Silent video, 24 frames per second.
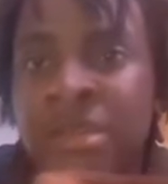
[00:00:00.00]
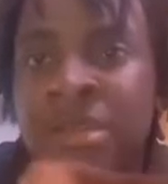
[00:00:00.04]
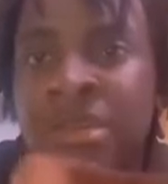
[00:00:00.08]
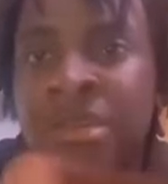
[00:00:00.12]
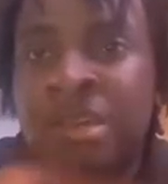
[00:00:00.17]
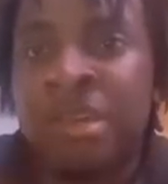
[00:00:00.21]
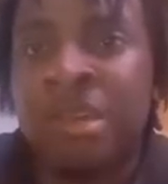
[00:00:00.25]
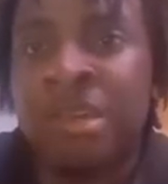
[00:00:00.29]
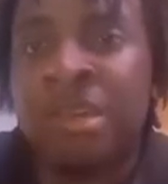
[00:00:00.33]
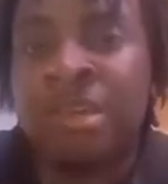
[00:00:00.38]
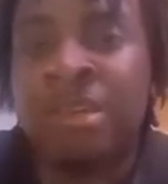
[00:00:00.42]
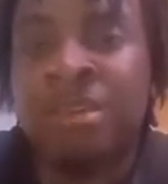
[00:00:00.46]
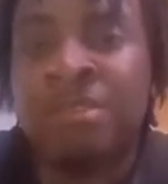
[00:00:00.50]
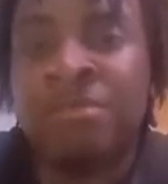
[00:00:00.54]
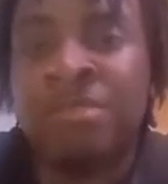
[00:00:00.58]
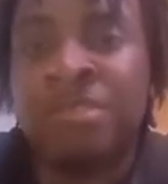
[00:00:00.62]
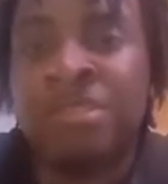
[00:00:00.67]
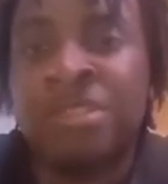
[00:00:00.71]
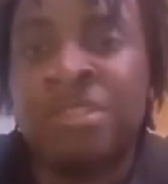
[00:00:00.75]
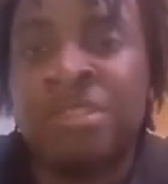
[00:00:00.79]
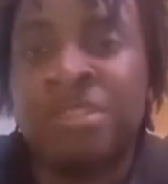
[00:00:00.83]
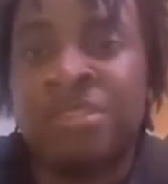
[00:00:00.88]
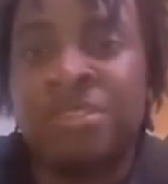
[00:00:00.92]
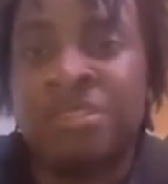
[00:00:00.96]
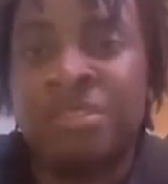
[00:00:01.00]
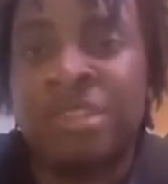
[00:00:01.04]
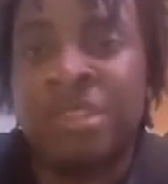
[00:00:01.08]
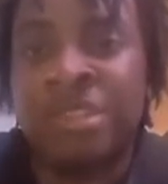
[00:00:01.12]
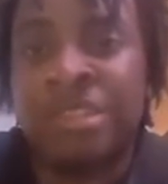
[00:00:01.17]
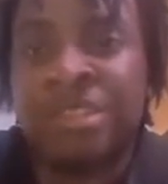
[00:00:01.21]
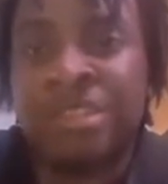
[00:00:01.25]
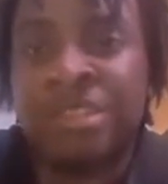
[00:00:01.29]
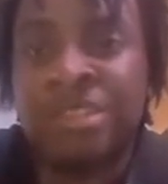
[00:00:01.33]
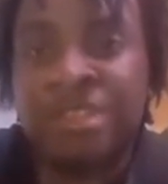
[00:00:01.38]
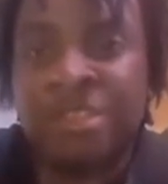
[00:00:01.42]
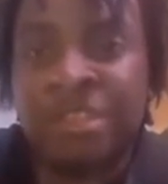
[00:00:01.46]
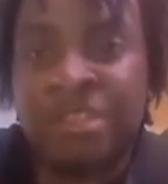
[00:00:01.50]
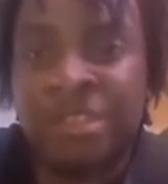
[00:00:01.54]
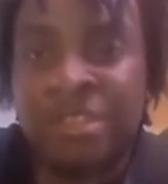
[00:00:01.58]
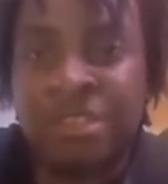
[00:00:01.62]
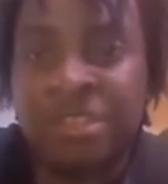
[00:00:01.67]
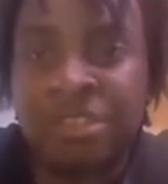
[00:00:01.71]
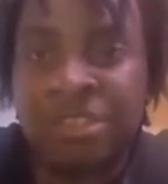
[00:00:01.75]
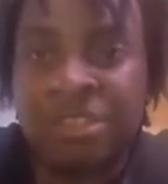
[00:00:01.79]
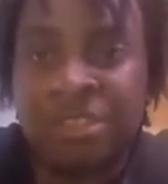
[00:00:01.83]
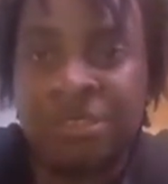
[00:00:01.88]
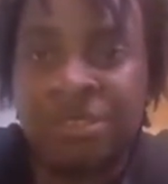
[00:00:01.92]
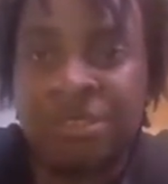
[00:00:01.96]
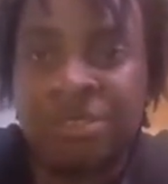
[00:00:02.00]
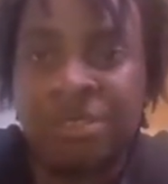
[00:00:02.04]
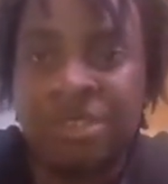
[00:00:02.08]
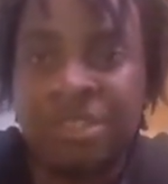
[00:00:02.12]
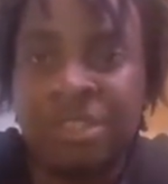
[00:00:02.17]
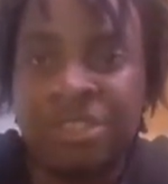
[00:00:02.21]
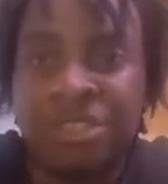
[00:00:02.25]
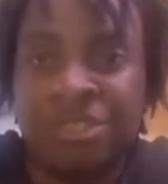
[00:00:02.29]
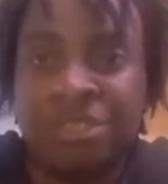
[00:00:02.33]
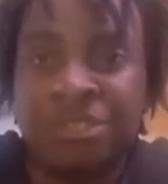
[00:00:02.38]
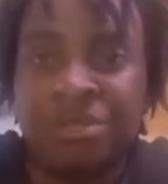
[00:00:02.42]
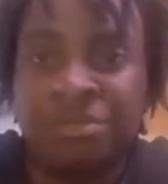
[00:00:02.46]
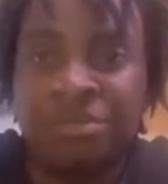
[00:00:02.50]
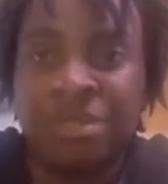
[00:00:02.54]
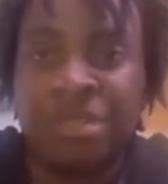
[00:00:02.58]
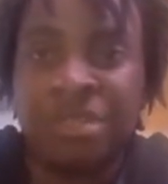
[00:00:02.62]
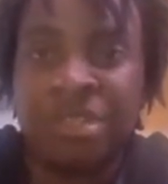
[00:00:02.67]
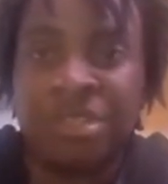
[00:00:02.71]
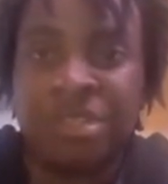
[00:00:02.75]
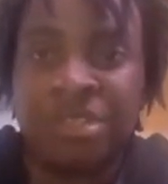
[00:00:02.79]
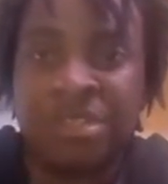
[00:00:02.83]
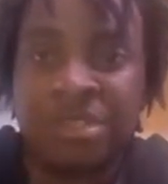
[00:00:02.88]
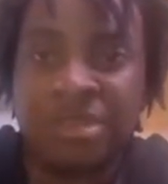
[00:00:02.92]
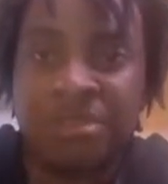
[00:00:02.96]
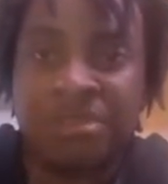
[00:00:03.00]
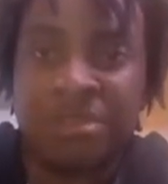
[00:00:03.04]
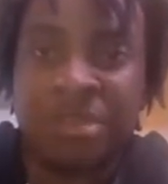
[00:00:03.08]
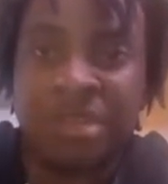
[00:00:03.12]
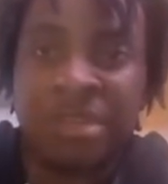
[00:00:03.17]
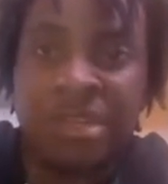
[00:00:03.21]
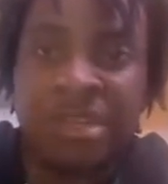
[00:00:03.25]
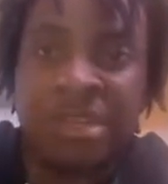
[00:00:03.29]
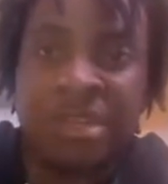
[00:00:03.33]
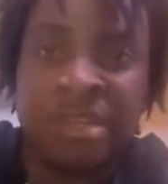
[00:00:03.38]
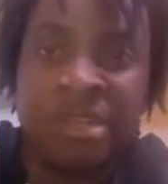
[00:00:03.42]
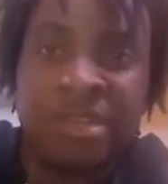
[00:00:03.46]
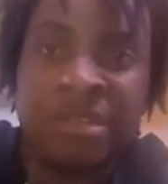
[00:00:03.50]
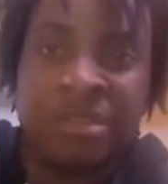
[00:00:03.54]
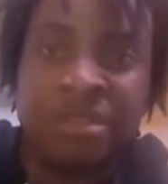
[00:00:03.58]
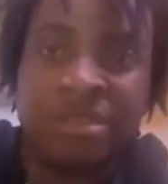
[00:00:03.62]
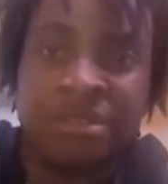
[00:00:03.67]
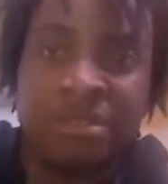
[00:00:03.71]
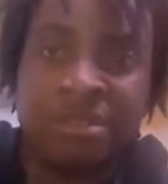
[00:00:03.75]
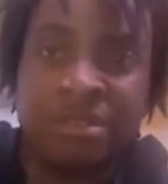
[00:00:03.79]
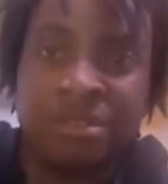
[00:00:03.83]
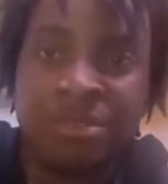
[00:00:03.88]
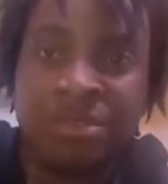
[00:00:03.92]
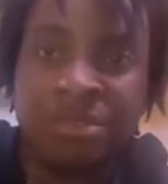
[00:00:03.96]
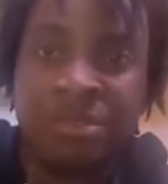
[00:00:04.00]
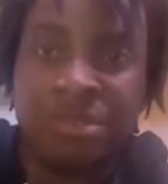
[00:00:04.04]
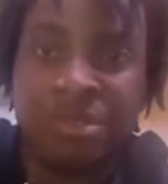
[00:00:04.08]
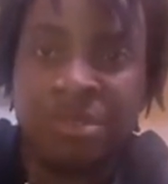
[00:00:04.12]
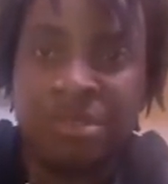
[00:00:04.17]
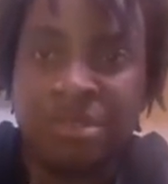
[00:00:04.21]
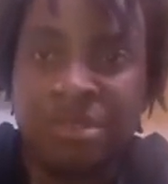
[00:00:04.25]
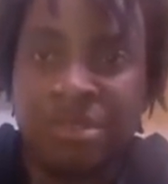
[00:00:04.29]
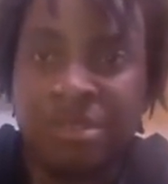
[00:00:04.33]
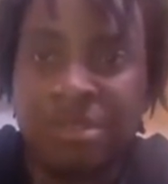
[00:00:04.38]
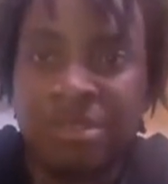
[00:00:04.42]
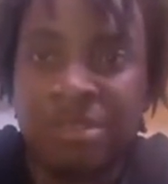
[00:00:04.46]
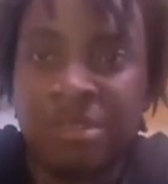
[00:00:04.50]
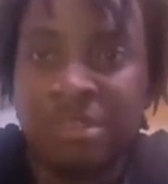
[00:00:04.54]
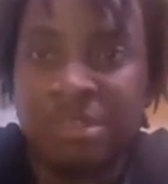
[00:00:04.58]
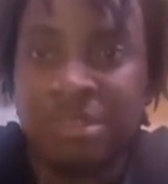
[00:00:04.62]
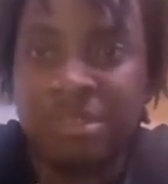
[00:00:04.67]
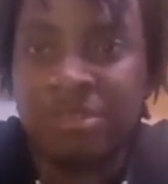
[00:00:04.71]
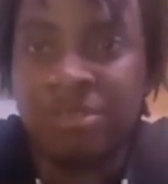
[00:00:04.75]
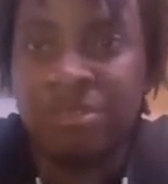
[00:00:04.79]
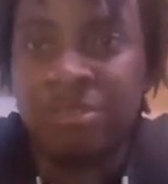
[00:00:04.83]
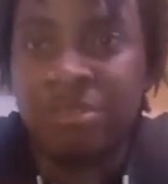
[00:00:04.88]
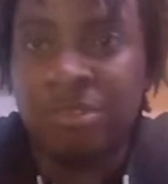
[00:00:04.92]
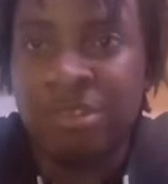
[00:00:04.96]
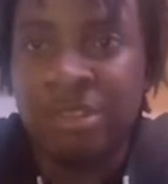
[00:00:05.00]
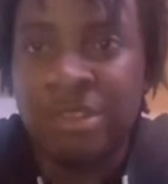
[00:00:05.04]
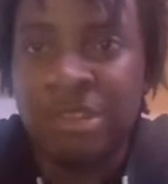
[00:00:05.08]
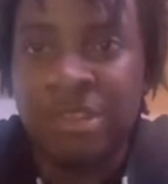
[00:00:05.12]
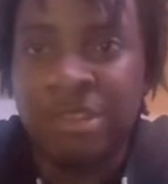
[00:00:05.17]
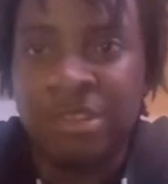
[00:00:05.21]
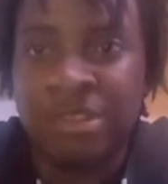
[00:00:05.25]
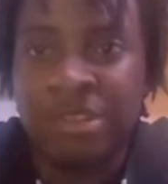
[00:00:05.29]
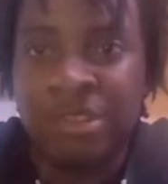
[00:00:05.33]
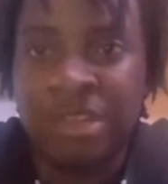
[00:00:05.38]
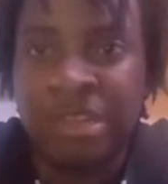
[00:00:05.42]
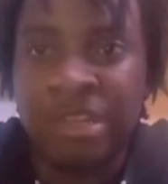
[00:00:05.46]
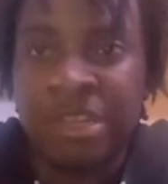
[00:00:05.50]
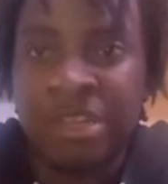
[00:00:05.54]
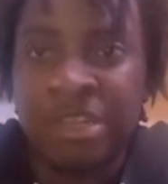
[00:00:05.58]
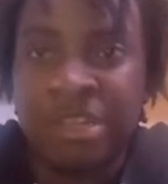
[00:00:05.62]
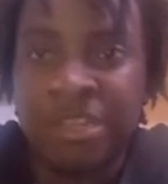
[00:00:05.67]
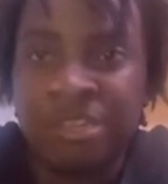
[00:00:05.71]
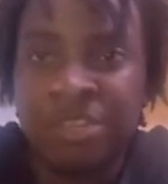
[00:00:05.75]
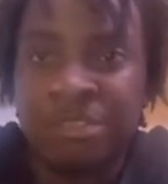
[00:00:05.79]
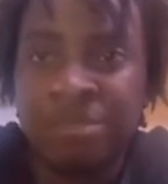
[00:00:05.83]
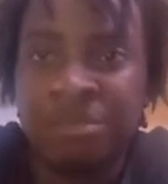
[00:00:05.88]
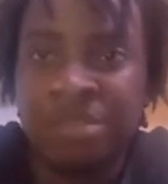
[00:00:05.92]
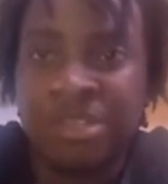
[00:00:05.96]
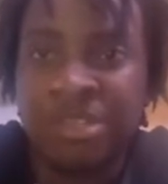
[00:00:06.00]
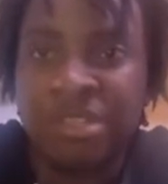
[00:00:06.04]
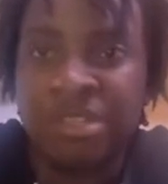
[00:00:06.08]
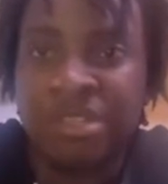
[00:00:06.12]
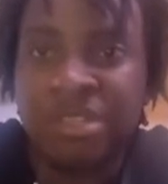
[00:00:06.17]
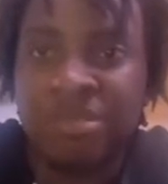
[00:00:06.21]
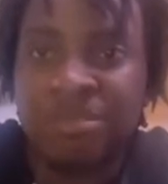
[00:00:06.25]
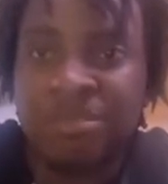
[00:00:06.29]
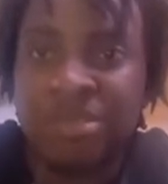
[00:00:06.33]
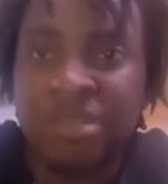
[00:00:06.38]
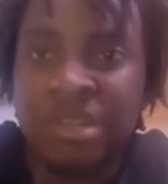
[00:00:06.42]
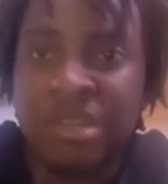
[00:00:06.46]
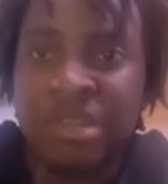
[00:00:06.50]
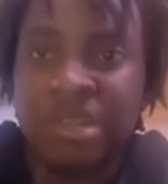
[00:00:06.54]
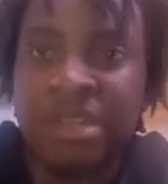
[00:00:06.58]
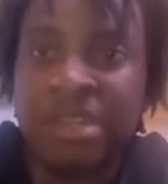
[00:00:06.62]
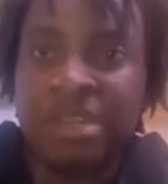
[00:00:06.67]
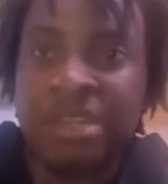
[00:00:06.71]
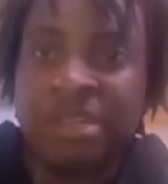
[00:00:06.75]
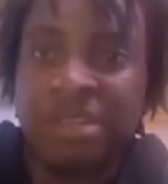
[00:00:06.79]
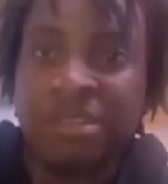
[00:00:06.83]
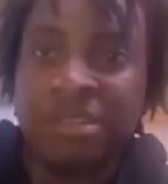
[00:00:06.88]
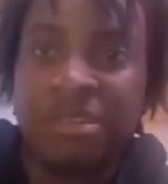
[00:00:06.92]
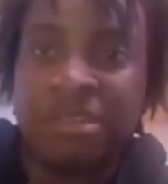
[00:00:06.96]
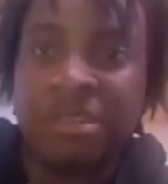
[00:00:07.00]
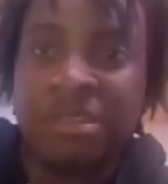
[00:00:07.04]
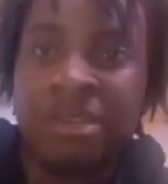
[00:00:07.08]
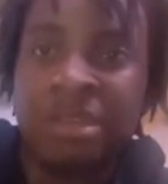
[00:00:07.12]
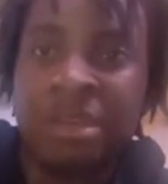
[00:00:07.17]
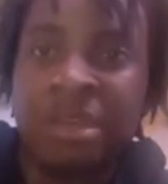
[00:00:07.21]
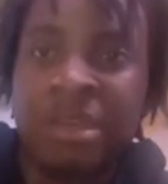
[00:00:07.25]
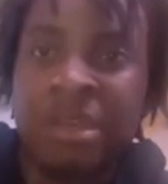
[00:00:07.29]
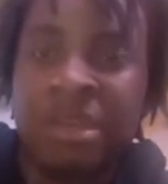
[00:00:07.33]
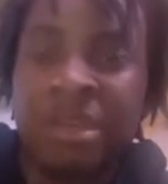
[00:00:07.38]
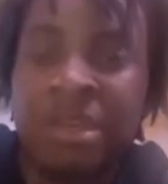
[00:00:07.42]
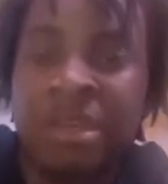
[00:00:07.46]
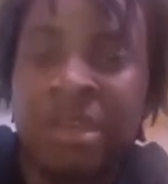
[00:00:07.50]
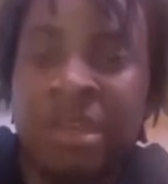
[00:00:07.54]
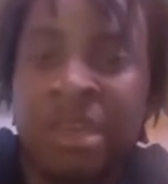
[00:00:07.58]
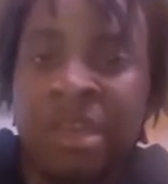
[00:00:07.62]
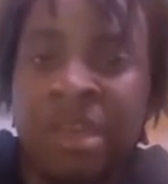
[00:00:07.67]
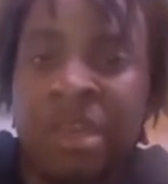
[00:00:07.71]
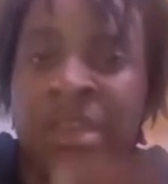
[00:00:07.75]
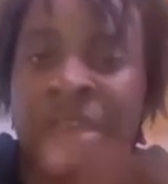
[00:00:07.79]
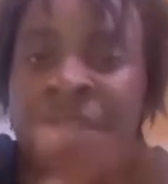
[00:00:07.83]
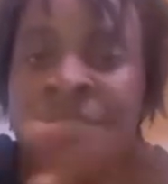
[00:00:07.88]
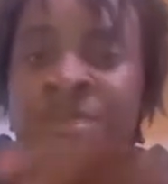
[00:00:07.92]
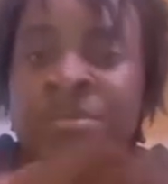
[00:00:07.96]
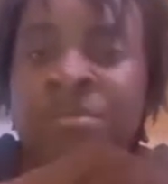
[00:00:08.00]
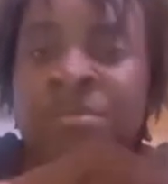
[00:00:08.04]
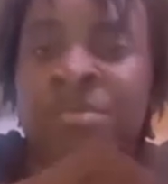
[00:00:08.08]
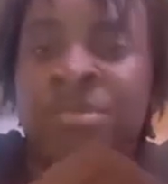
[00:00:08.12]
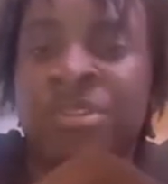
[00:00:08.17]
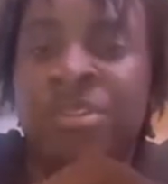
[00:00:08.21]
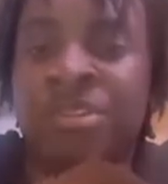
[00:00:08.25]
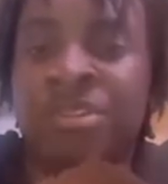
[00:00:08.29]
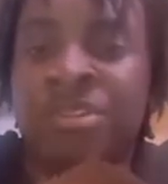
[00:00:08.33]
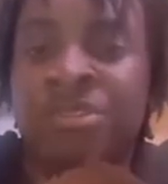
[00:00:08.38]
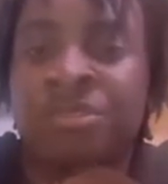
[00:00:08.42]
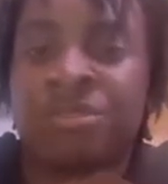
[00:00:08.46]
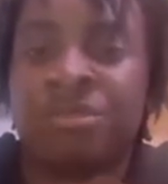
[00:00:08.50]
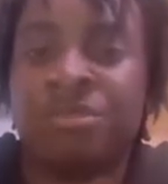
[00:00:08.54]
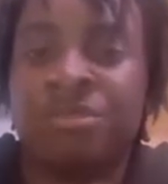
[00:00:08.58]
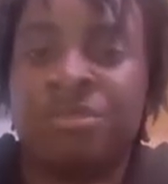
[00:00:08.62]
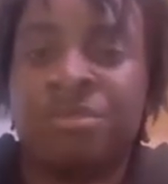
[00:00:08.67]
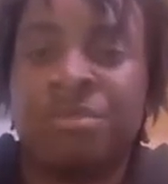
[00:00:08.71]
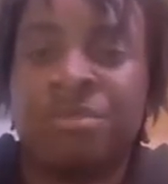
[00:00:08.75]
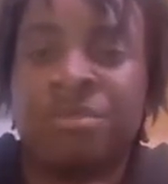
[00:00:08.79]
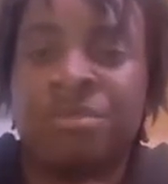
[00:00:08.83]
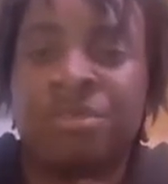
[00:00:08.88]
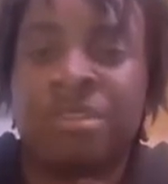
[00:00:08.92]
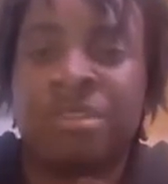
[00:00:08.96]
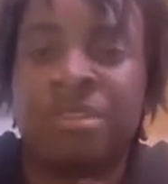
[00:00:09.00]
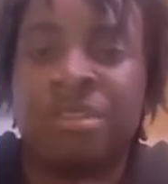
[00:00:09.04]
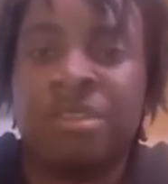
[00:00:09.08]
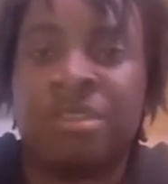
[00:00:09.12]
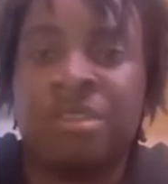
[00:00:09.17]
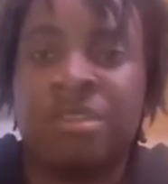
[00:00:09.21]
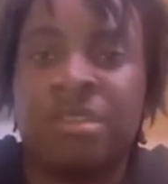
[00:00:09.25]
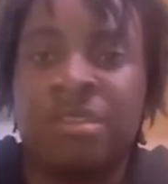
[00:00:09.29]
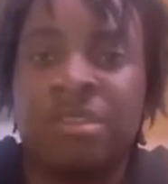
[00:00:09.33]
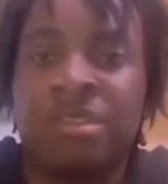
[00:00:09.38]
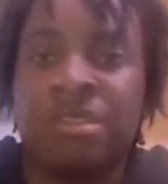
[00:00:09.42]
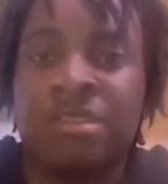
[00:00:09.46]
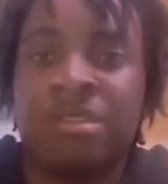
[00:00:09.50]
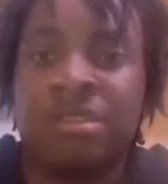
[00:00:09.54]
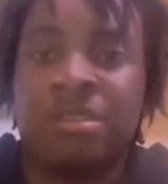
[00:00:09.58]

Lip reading: And what you'd ideally do is you'd put a zip tie. There's a hole on either end, and you'd put a zip tie in it and put a screw through it like that.